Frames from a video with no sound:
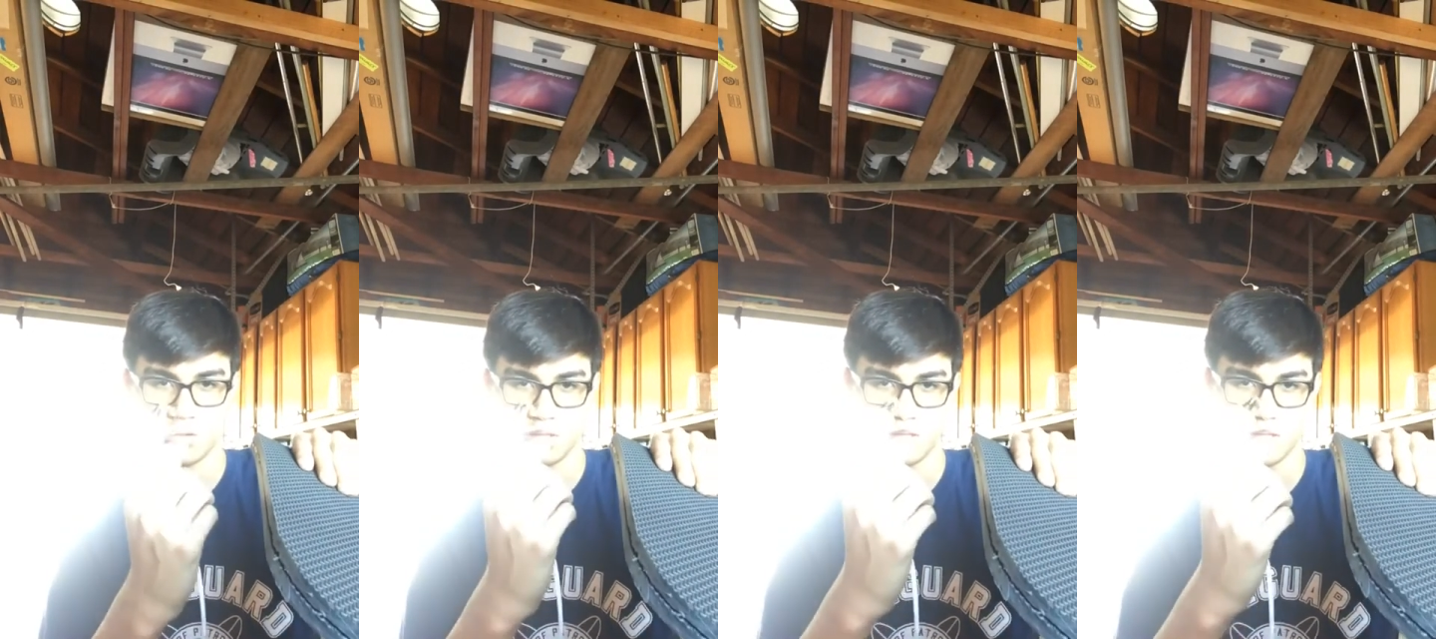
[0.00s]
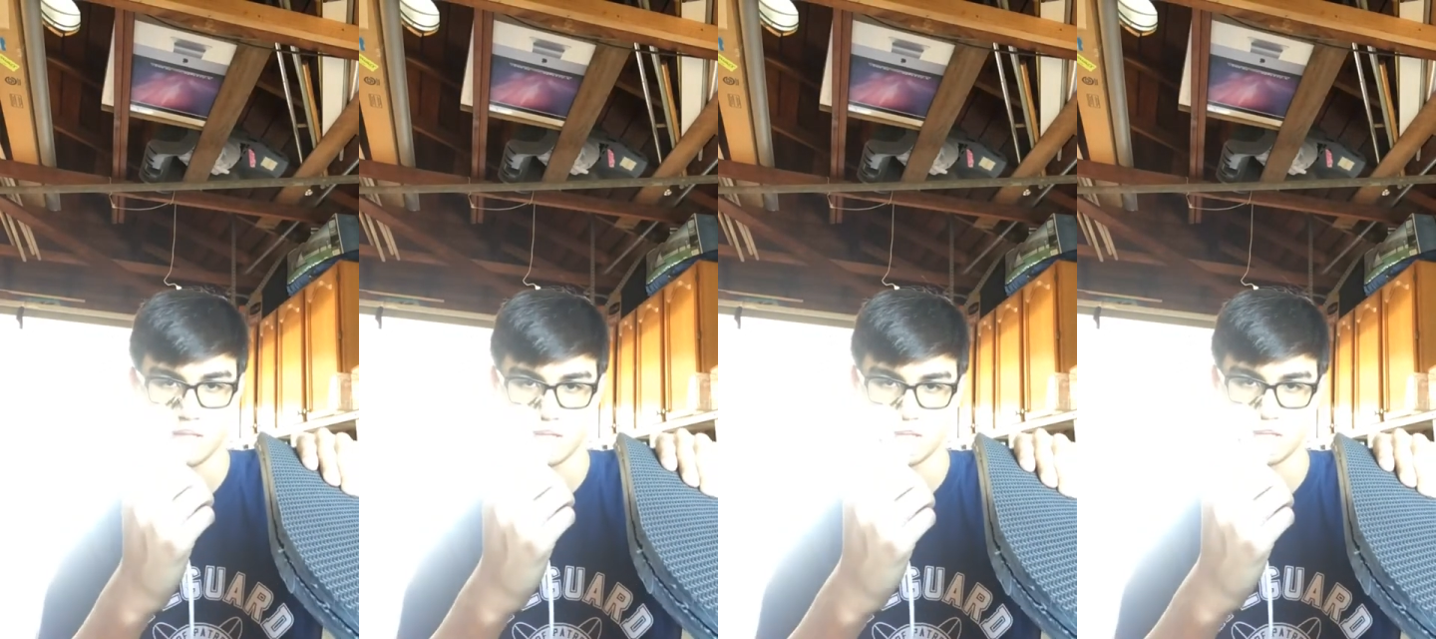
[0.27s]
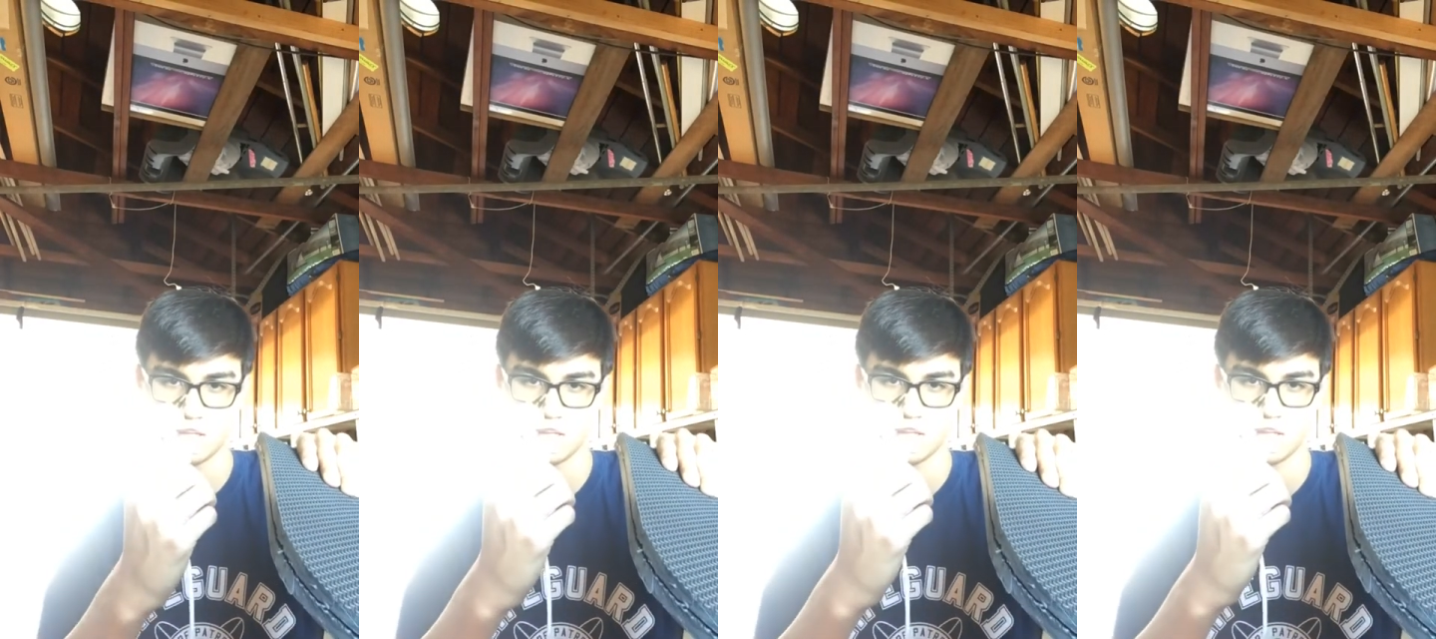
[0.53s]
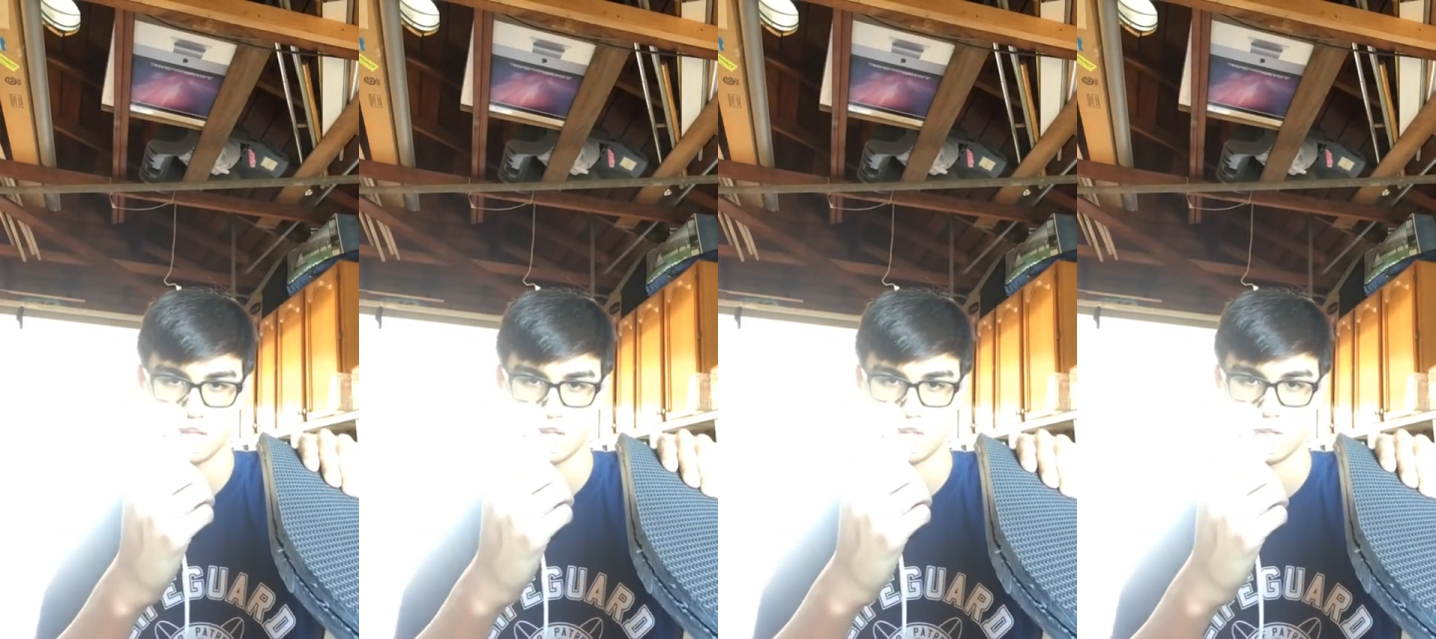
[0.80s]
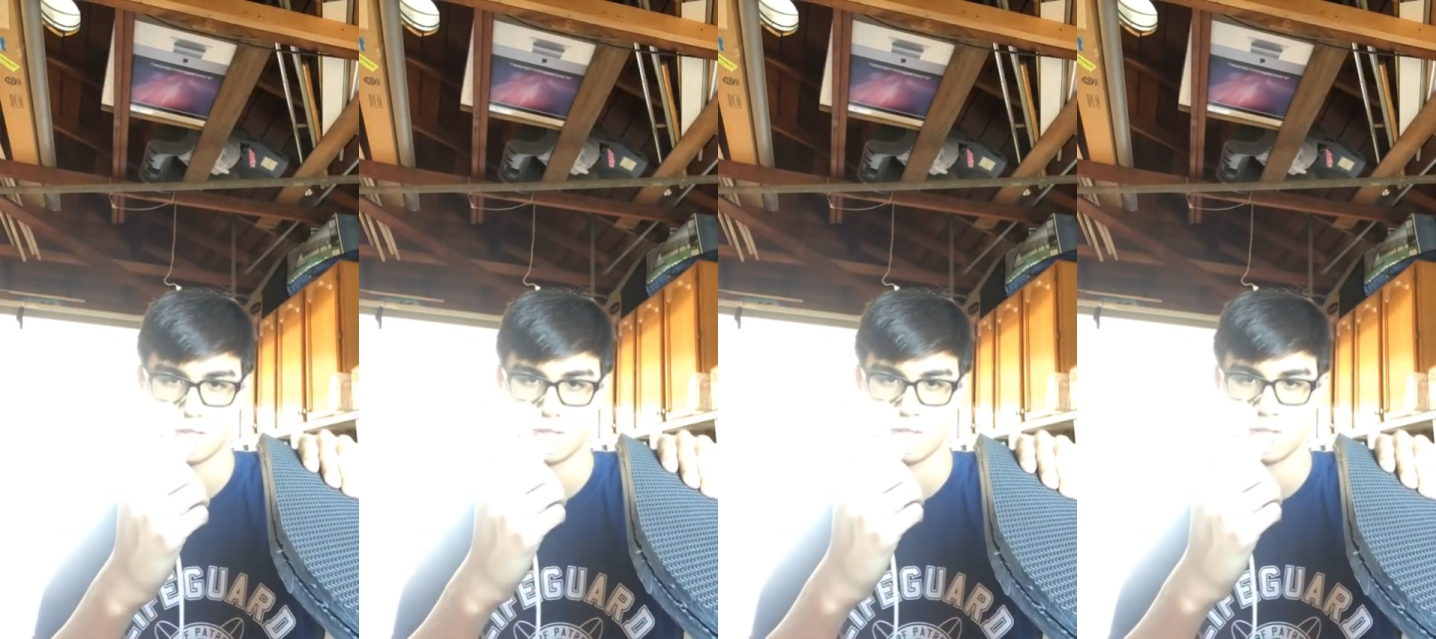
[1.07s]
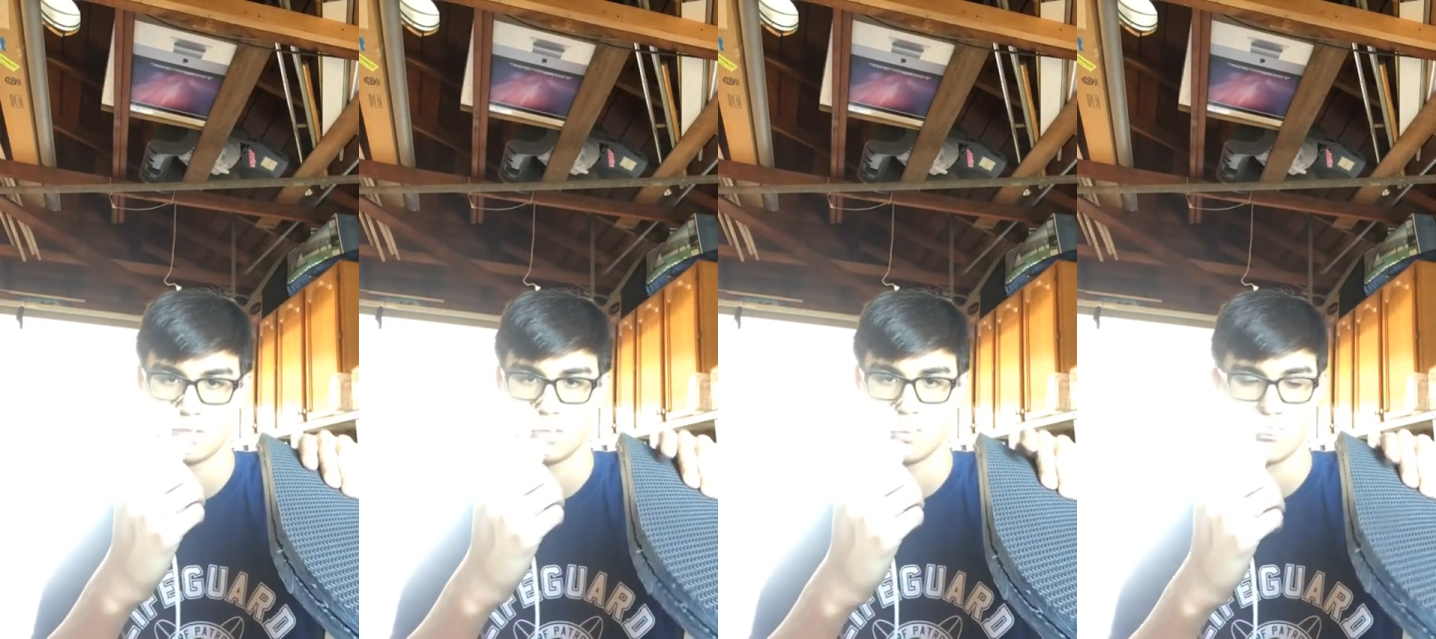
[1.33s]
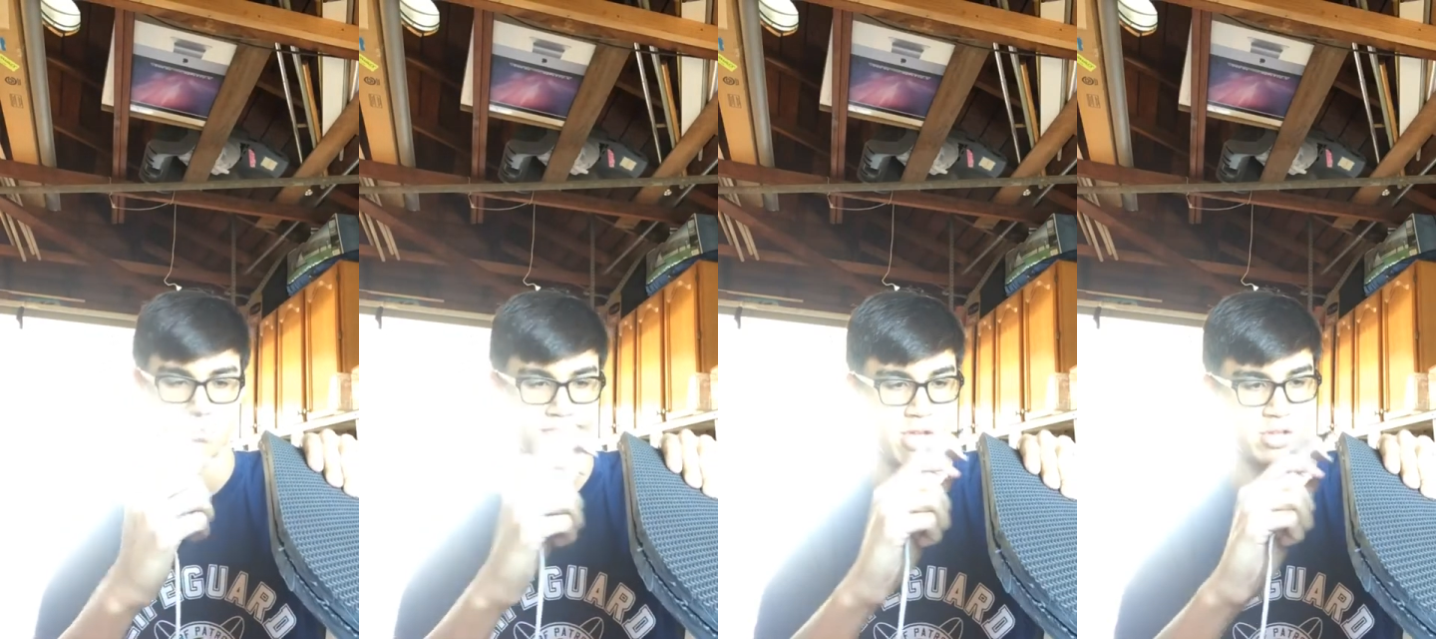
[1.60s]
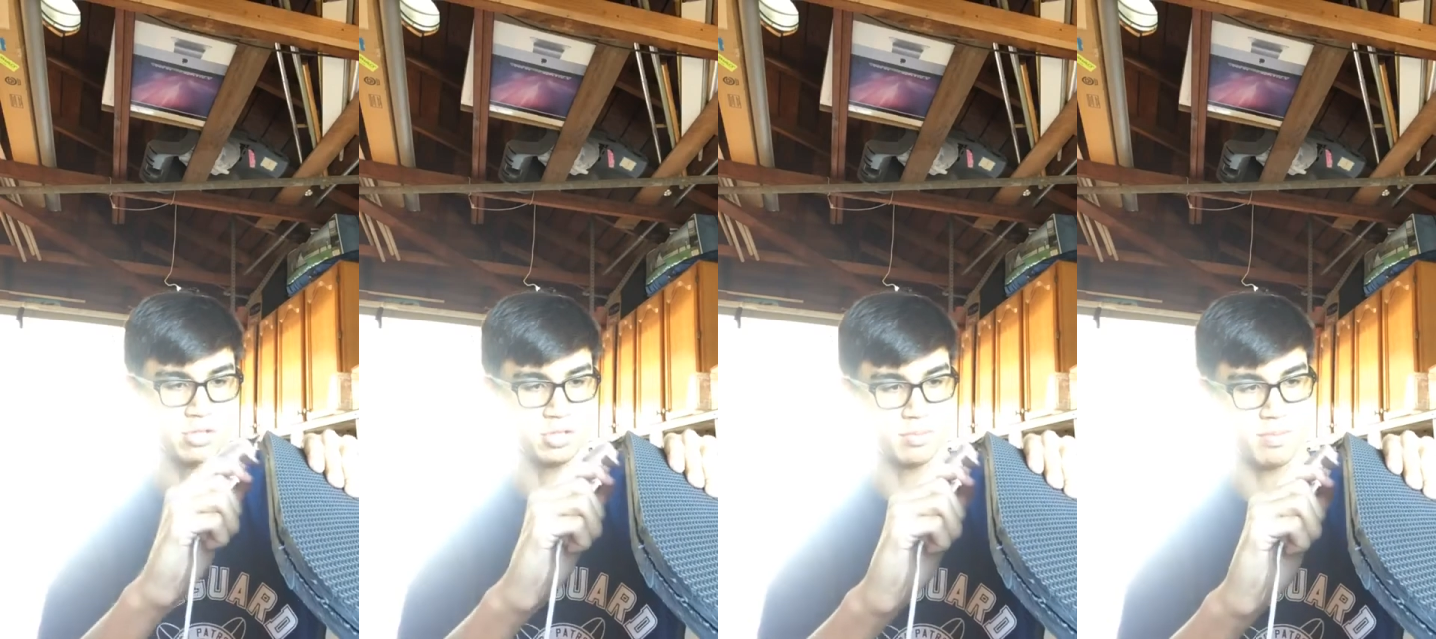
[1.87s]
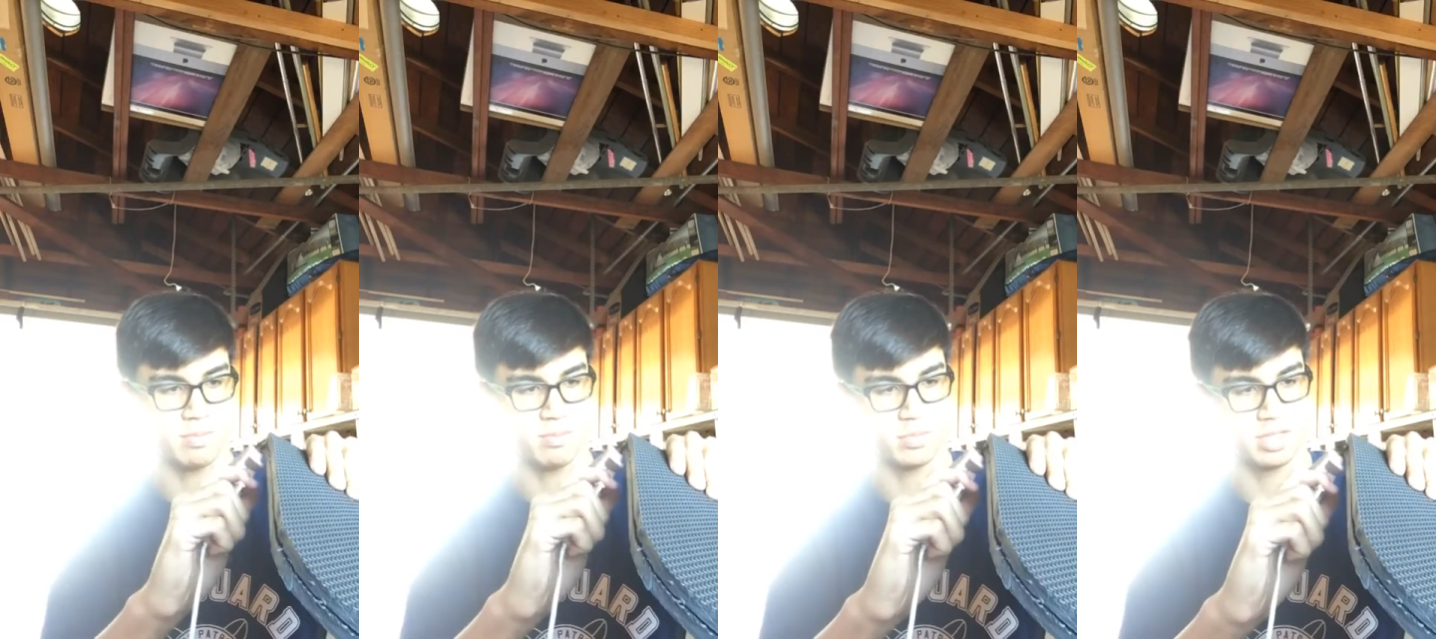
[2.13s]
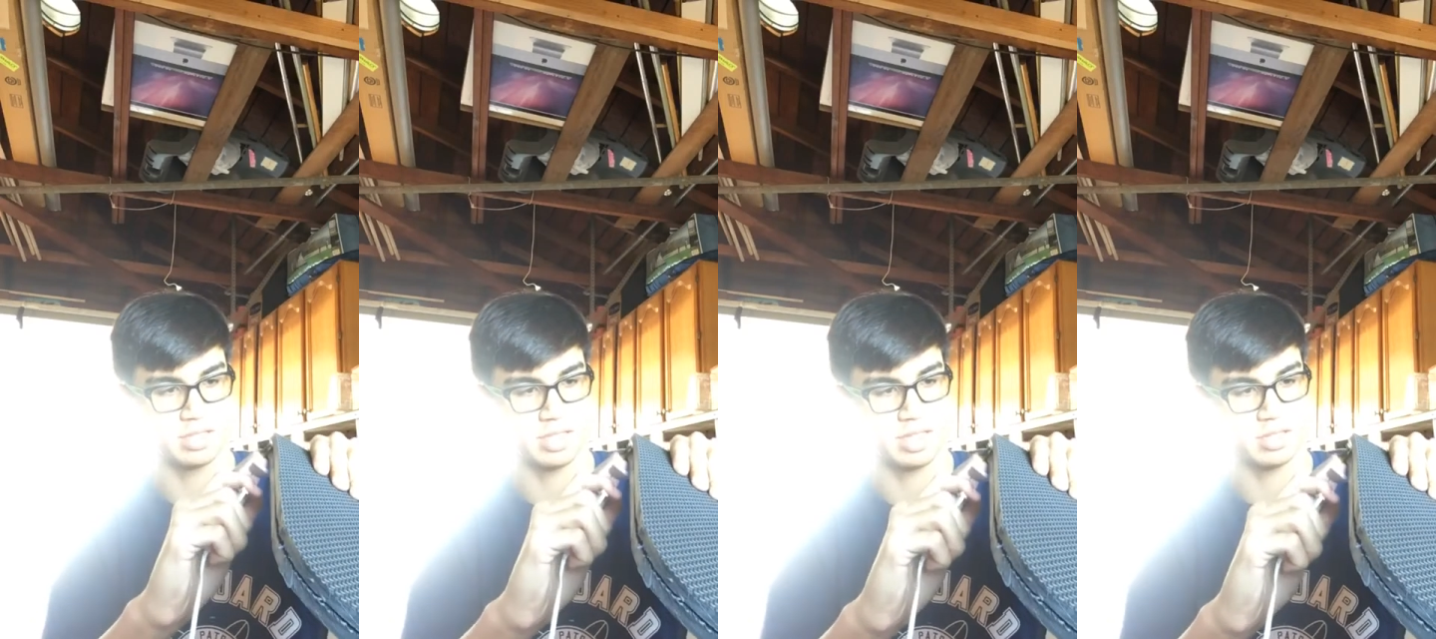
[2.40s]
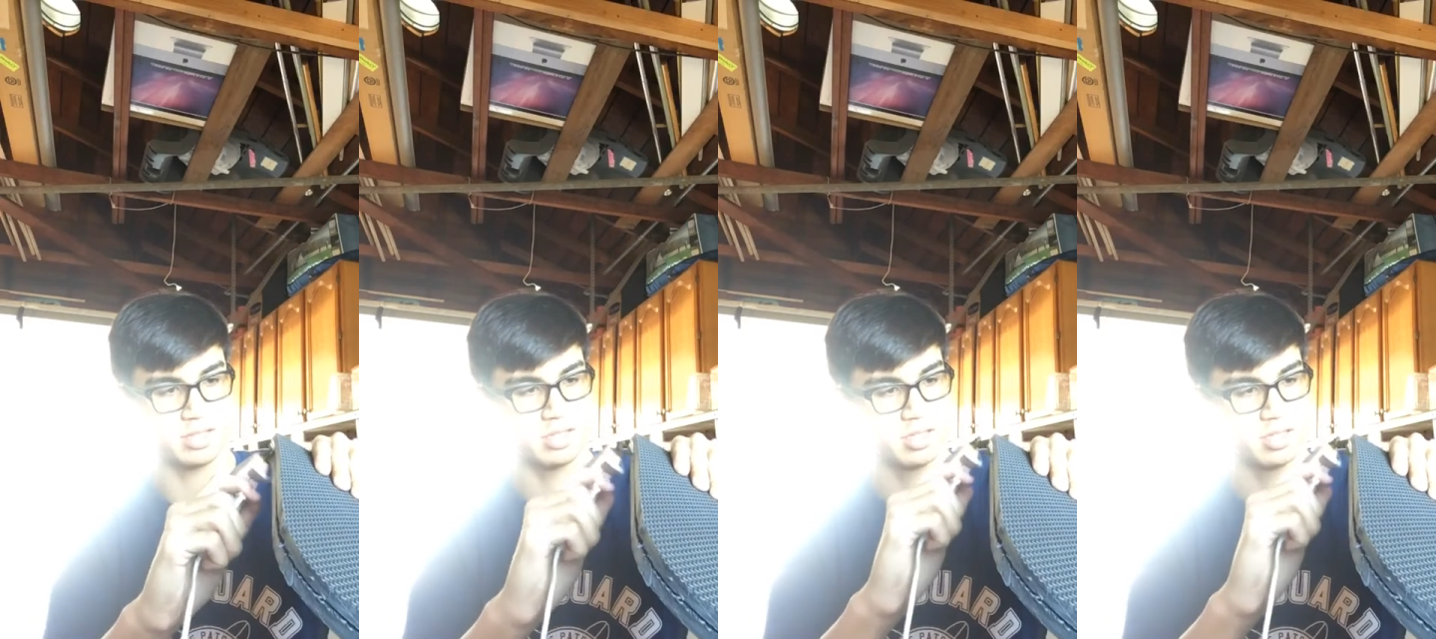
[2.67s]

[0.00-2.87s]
this metal thing that